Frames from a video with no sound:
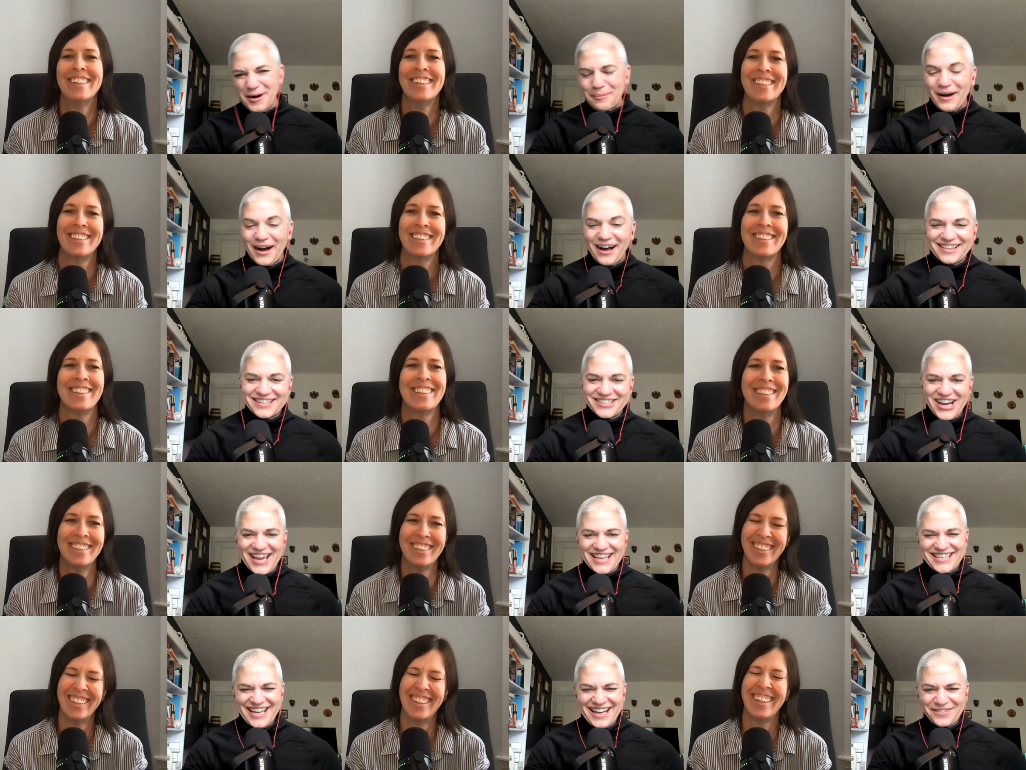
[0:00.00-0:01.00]

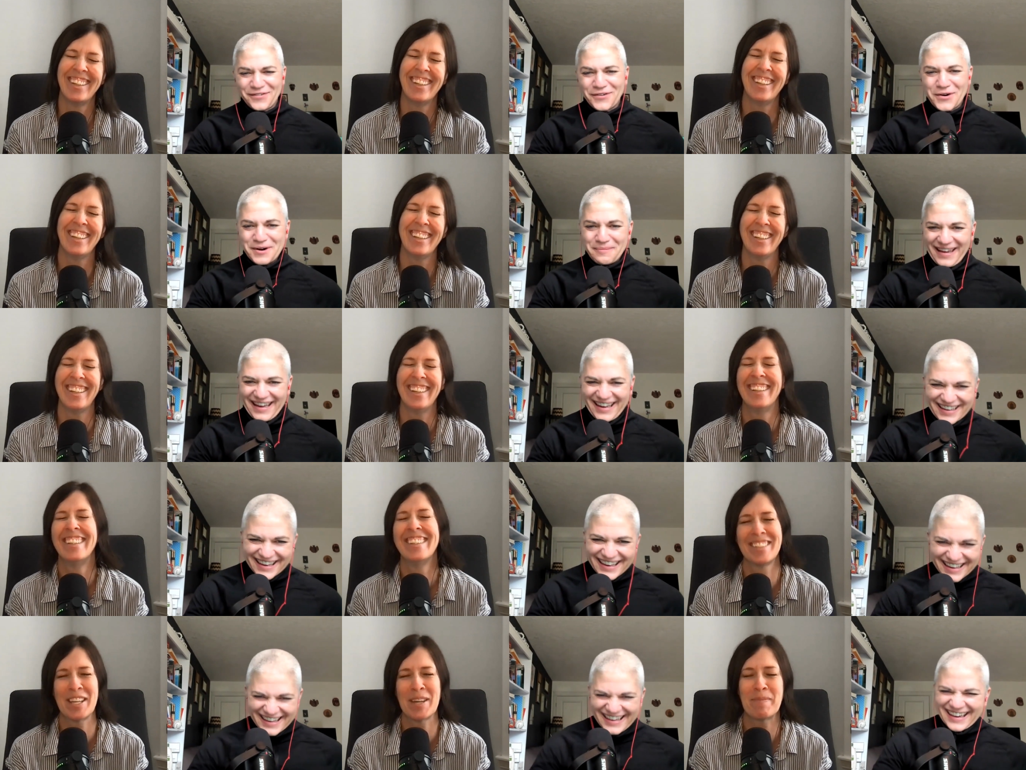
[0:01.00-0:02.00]
Speaker 1: apologizing for me.
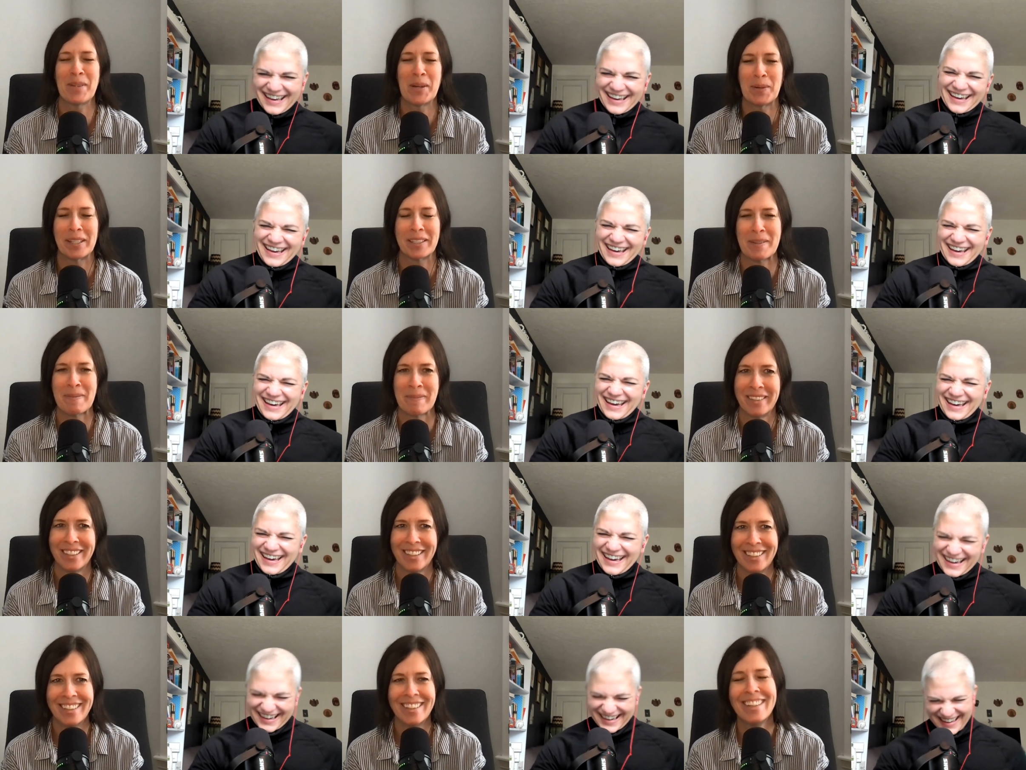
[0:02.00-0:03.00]
Speaker 2: you're welcome.
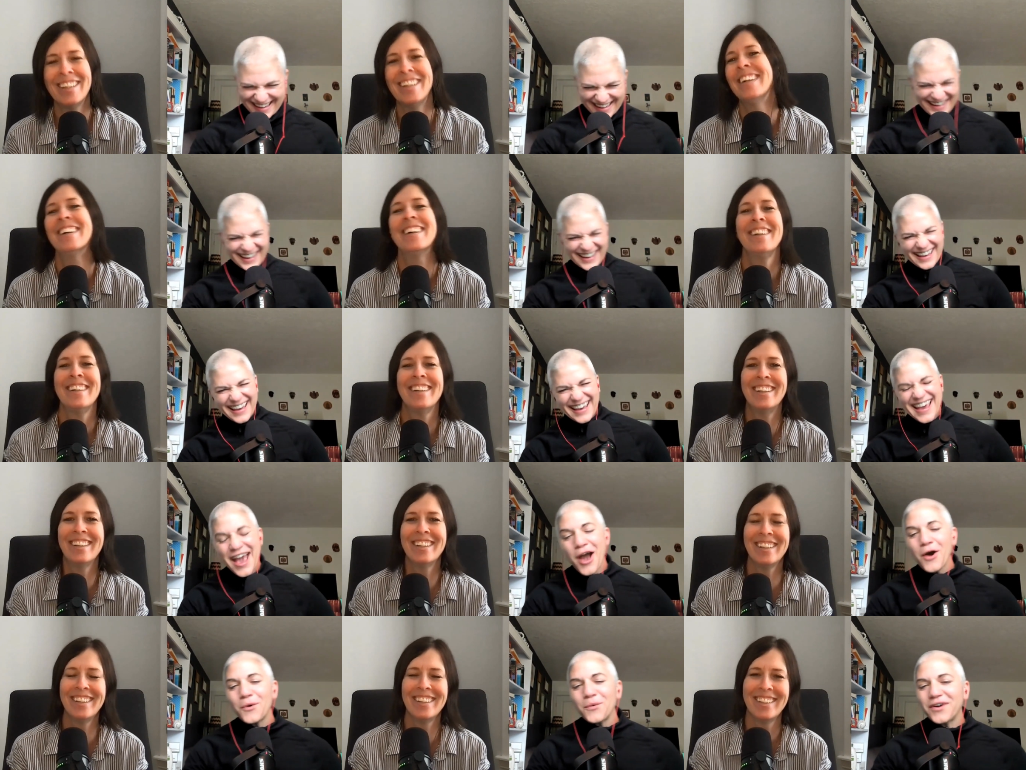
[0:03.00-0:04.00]

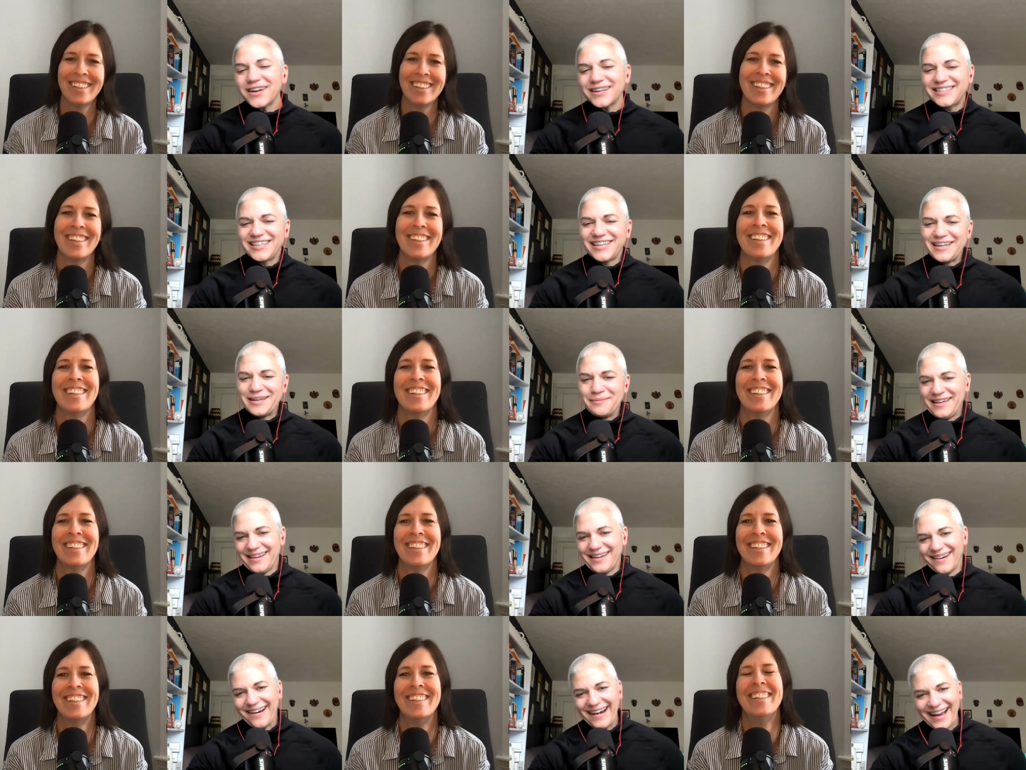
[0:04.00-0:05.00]
Speaker 1: We're a team
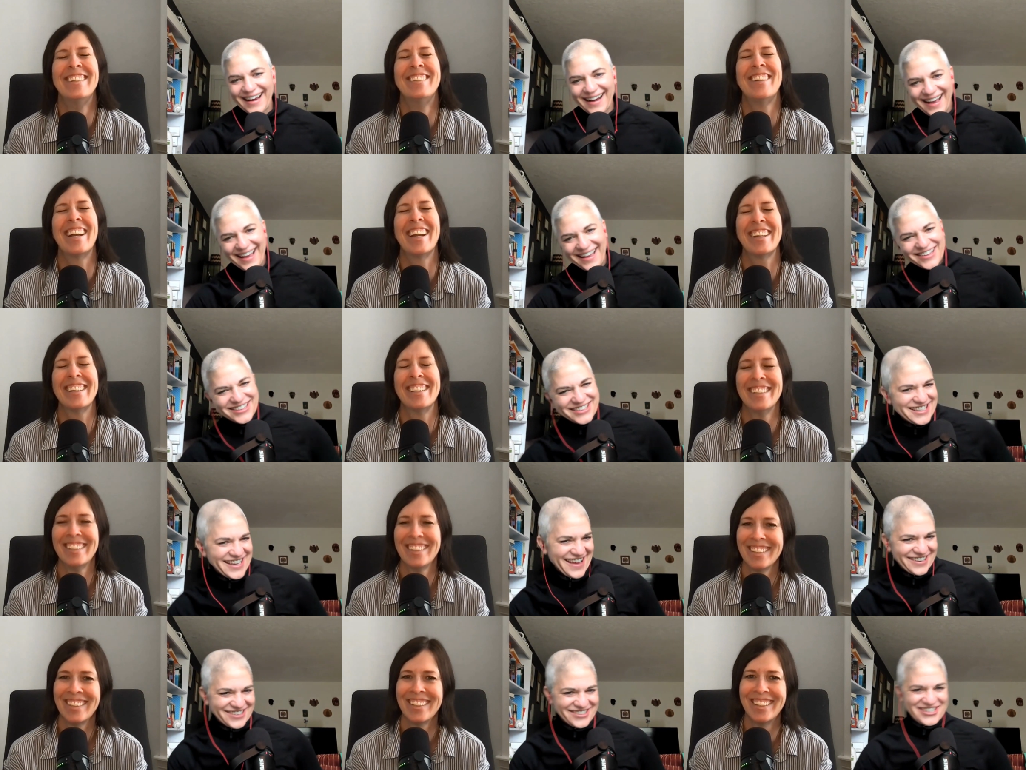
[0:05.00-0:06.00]
here at IELTS
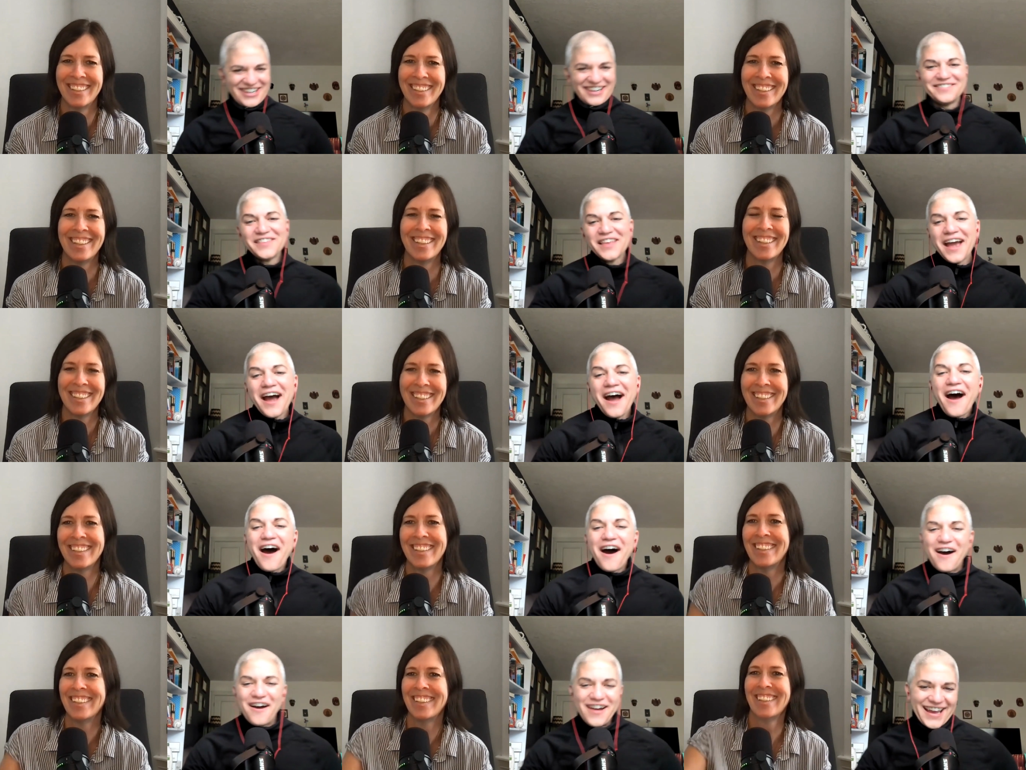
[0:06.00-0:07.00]
Energy.
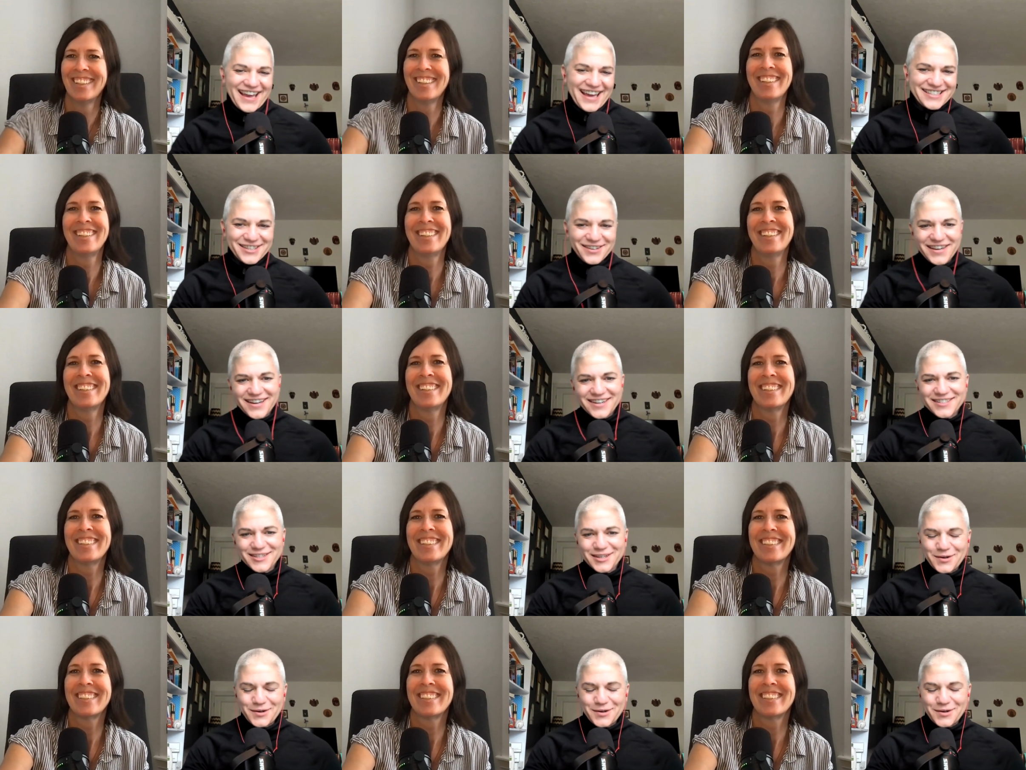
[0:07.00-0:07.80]
All right, guys. So here's the